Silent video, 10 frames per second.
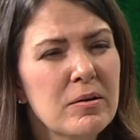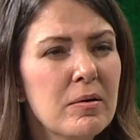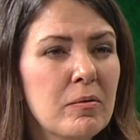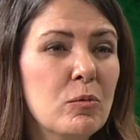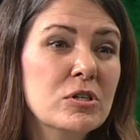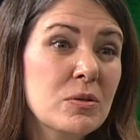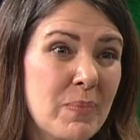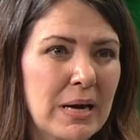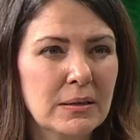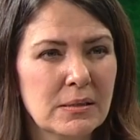Where's the
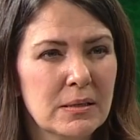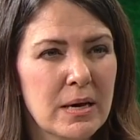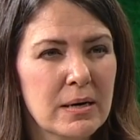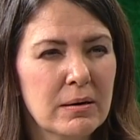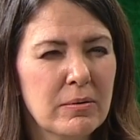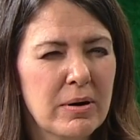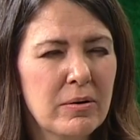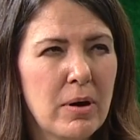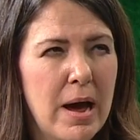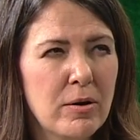balance in that?
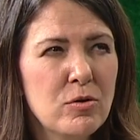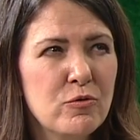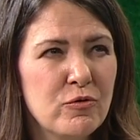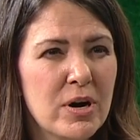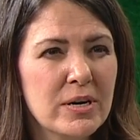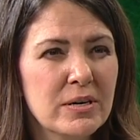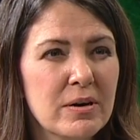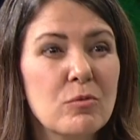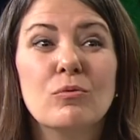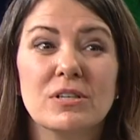How do you find
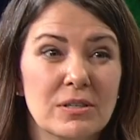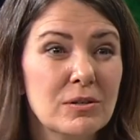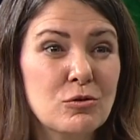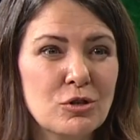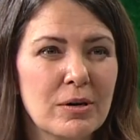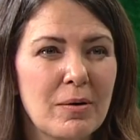a resolution?